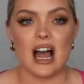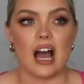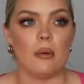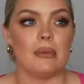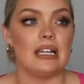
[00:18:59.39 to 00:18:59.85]

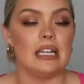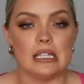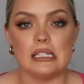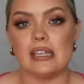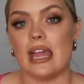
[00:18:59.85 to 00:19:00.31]
Um, it
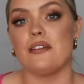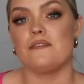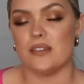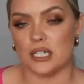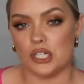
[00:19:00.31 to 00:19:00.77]
is
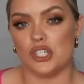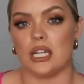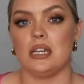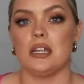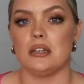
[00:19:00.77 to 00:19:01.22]
a
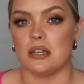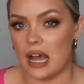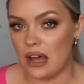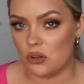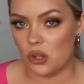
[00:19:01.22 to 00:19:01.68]
fiction
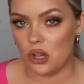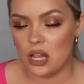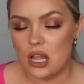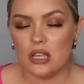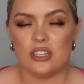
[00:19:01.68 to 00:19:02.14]

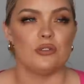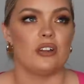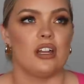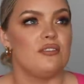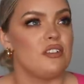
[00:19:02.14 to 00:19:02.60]
novel, so
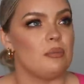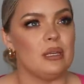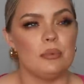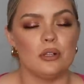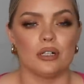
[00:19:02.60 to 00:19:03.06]
none of the
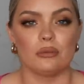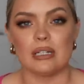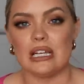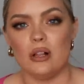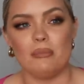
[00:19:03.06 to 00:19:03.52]
people are
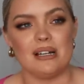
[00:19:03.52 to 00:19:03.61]
real,